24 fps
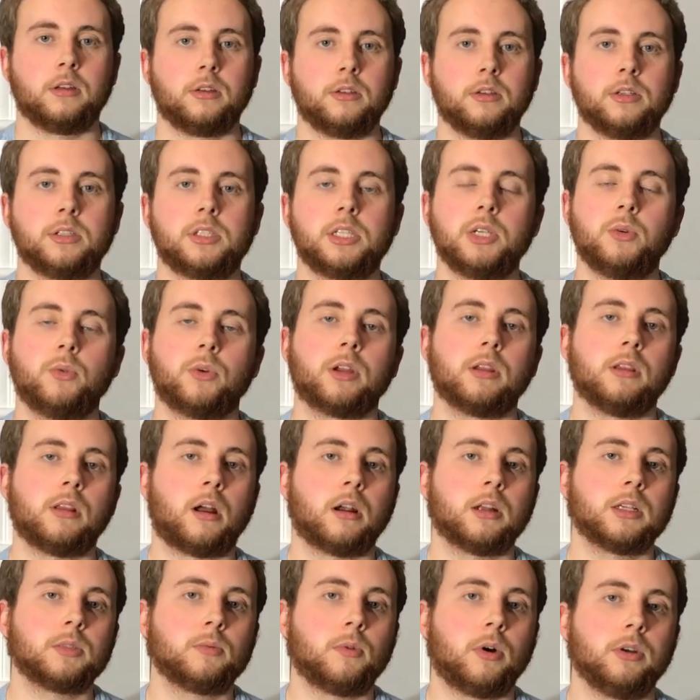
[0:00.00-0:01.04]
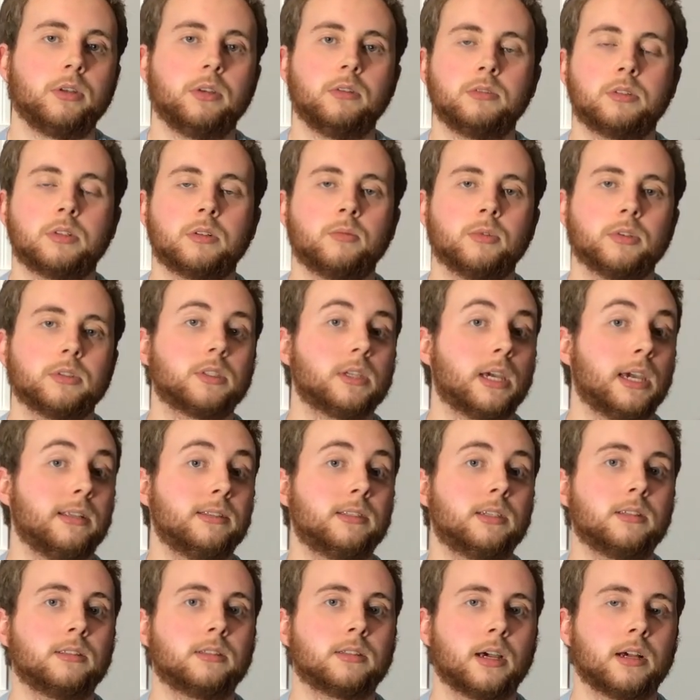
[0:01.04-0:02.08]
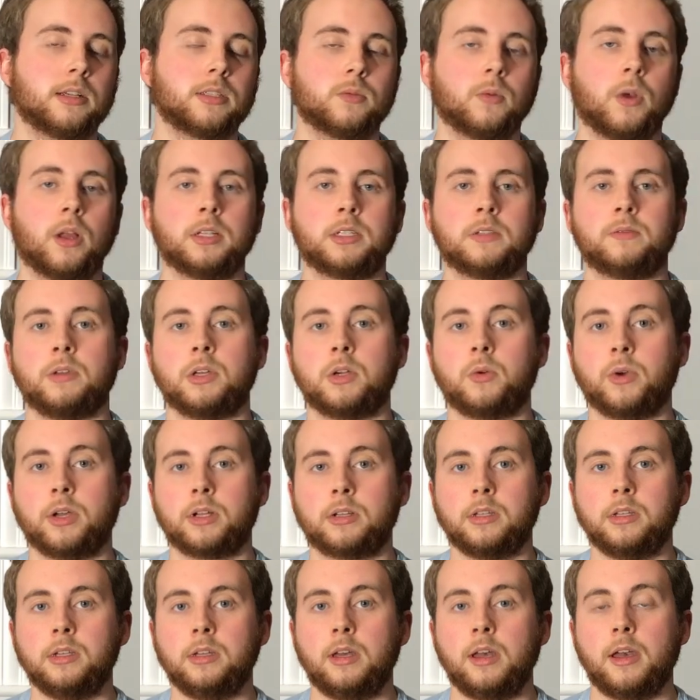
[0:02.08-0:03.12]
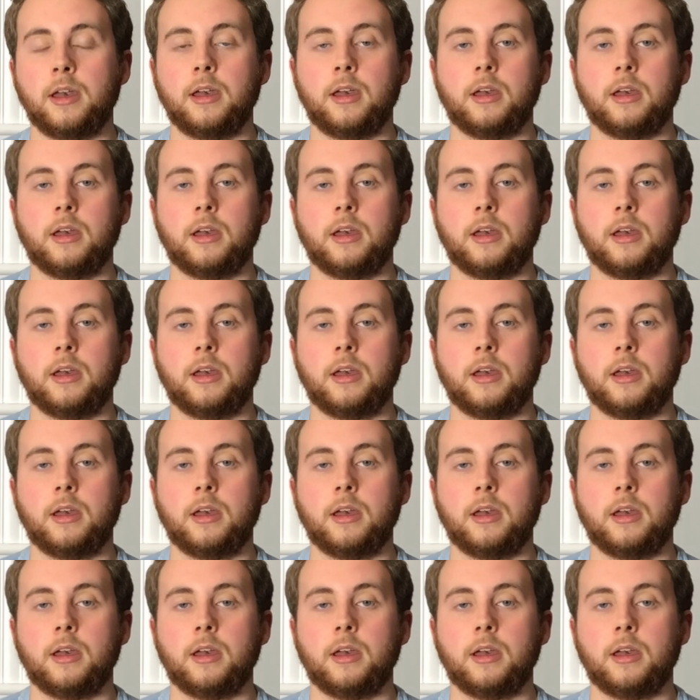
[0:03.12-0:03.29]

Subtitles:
You see, when a lot of small YouTubers gain success relatively quickly,